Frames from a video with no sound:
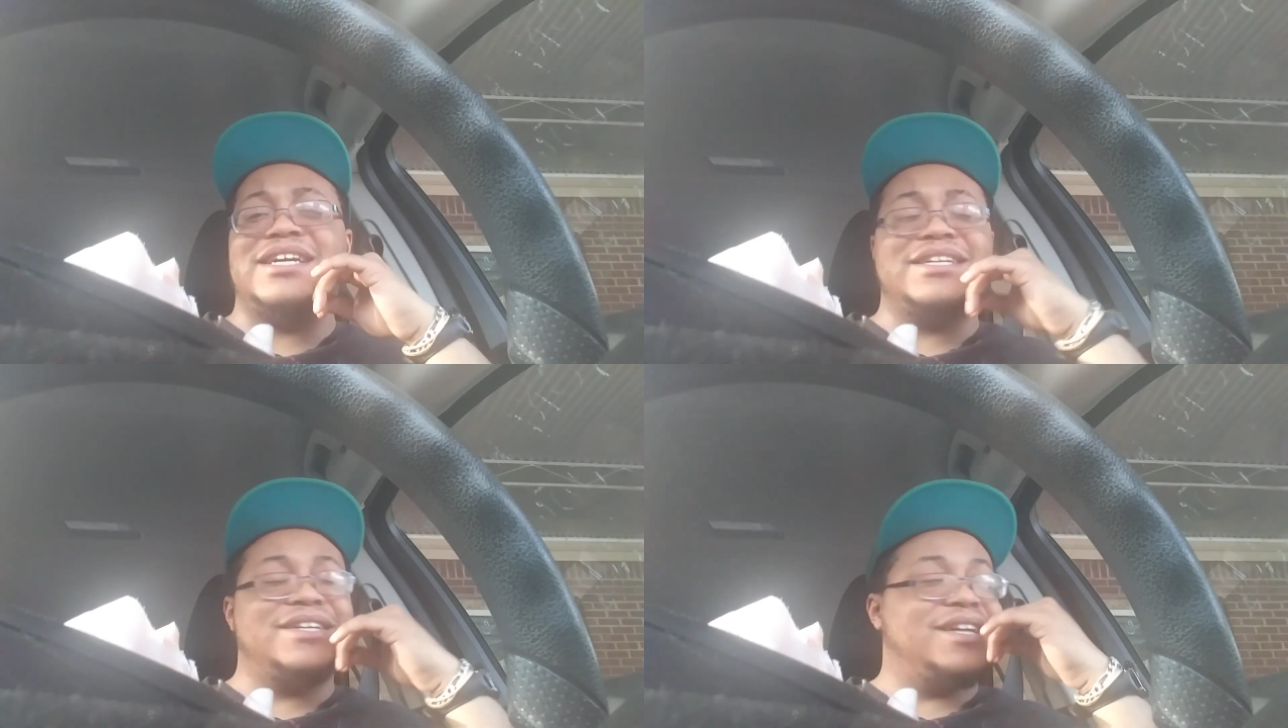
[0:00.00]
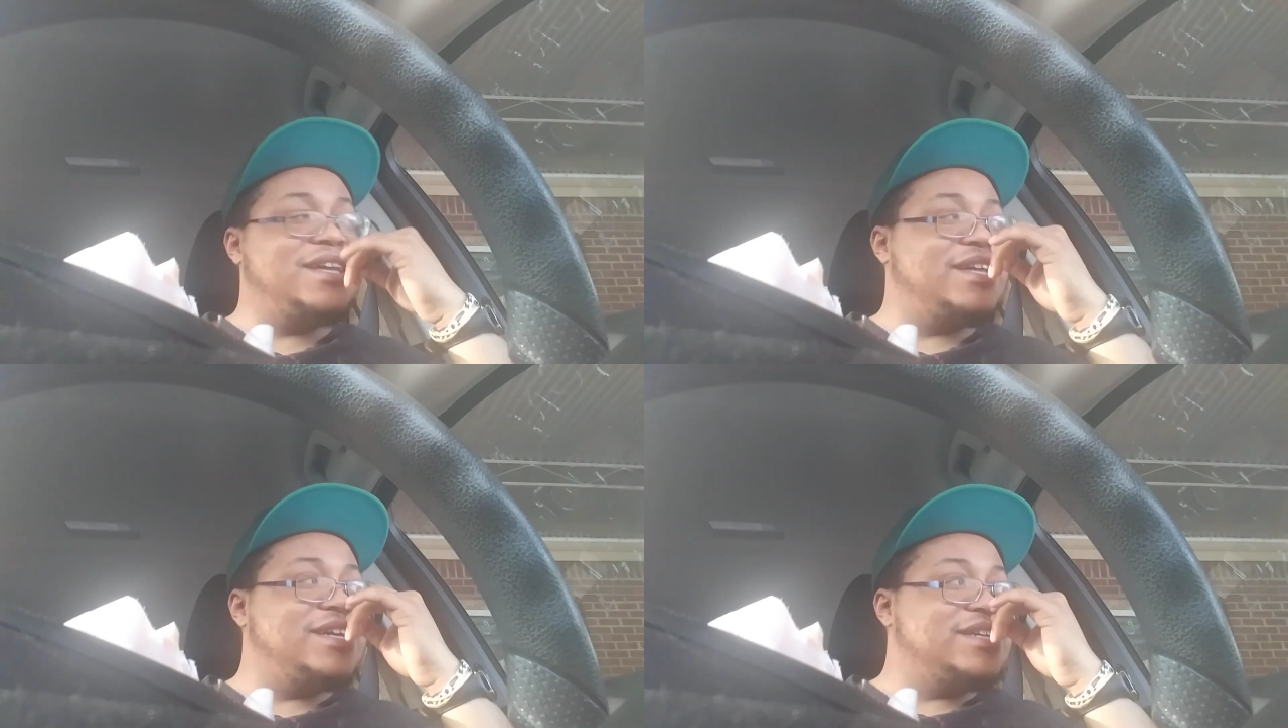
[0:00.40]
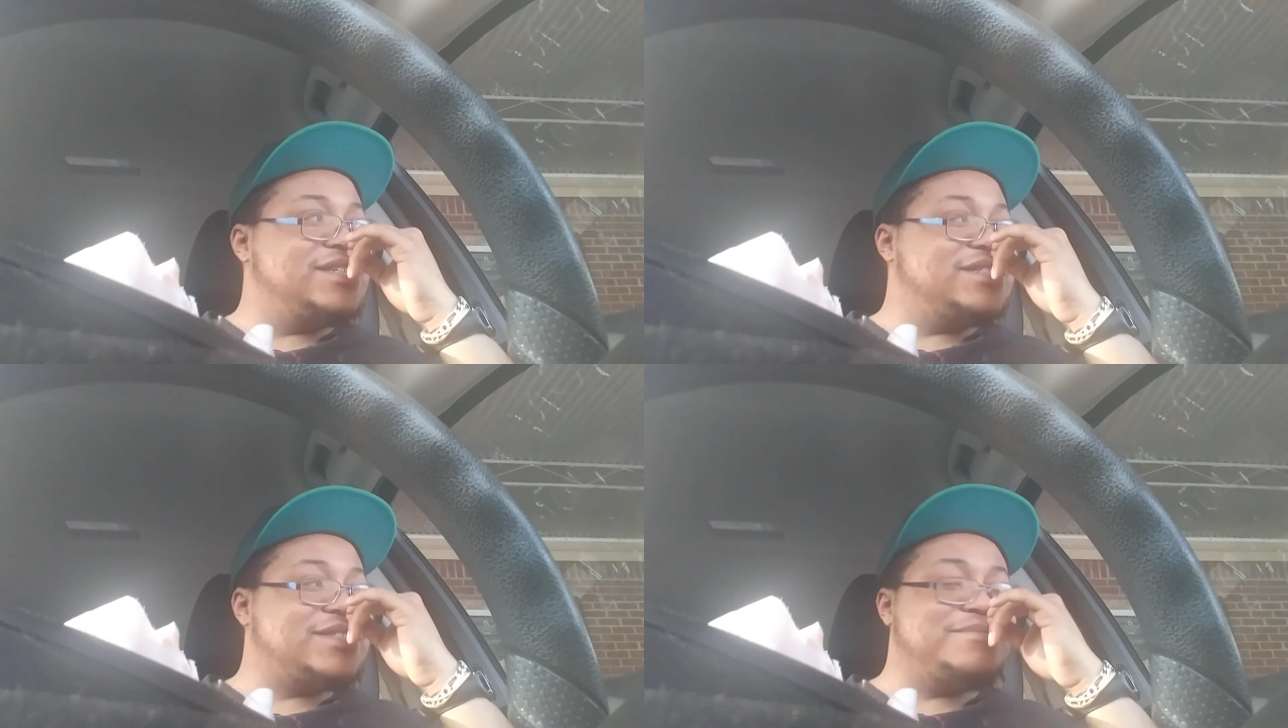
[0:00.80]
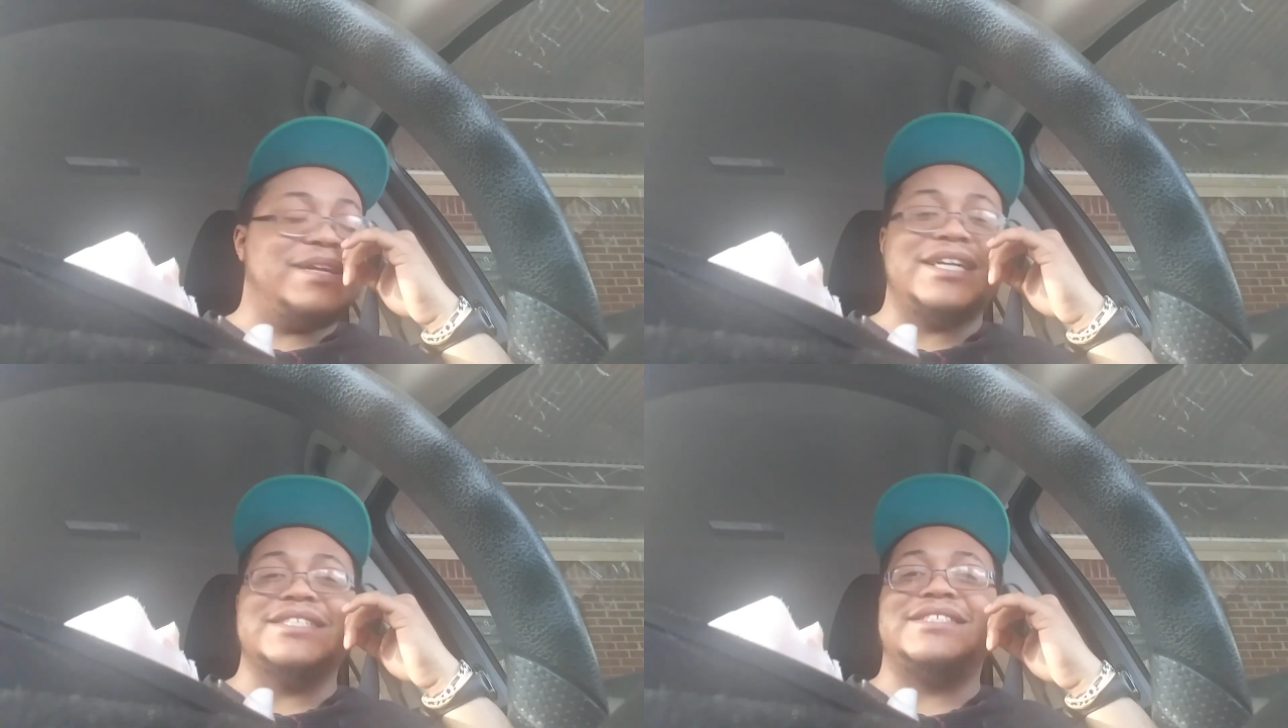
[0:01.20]
like seems
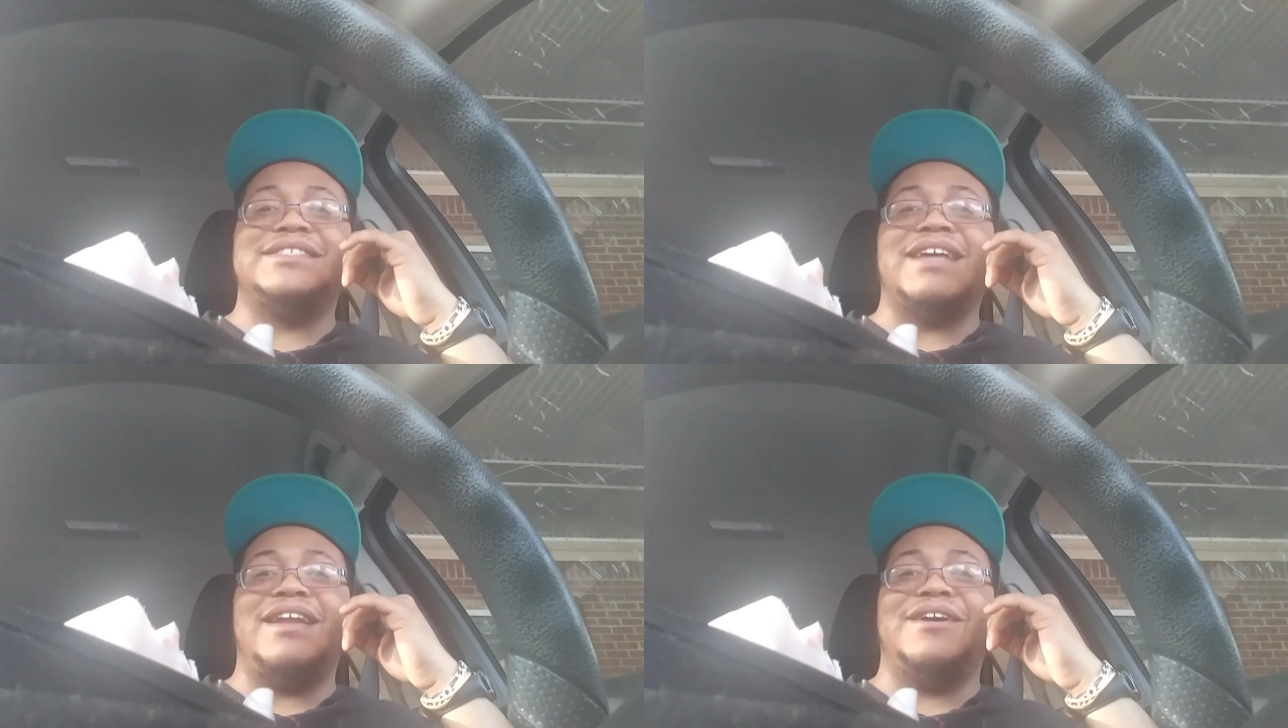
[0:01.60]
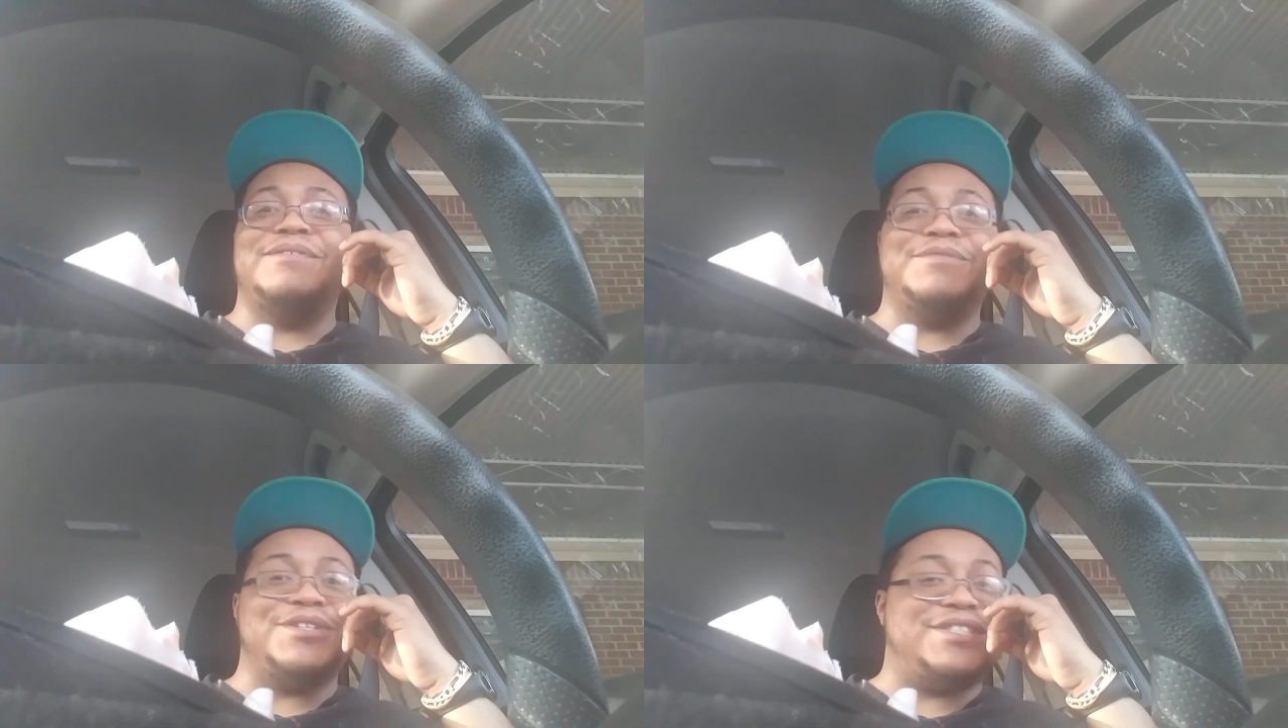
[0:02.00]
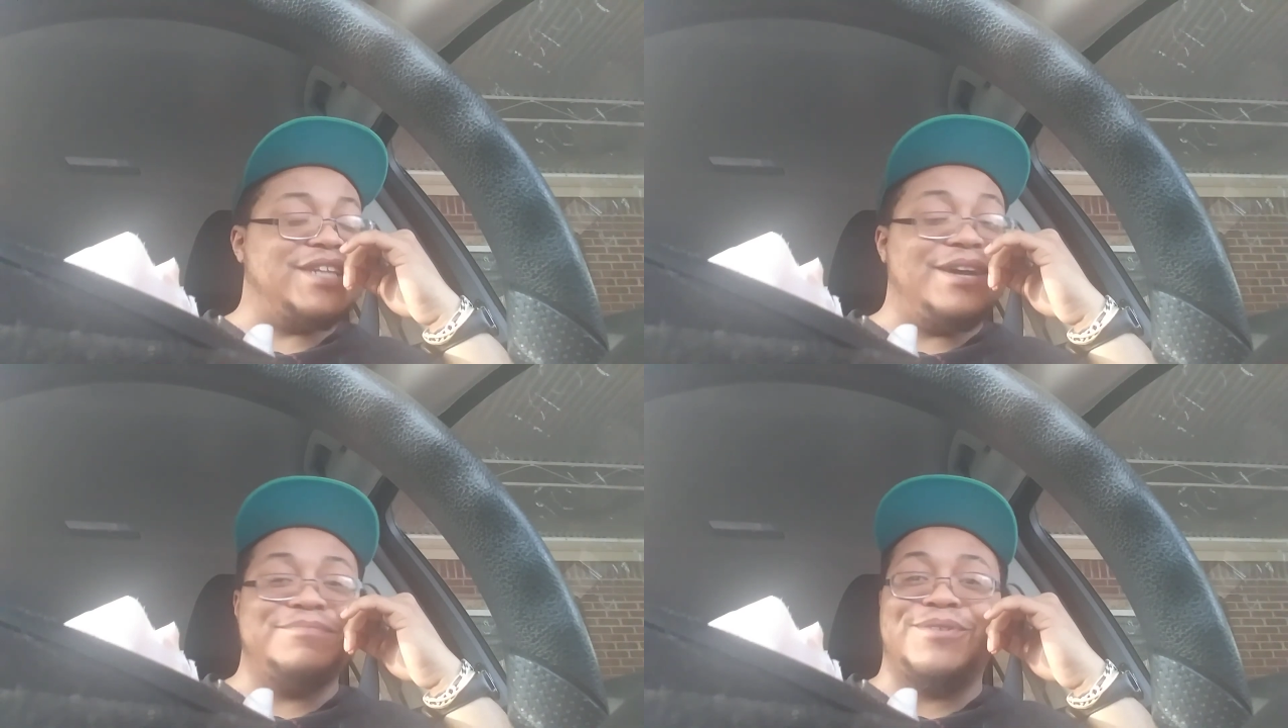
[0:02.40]
like a setup or something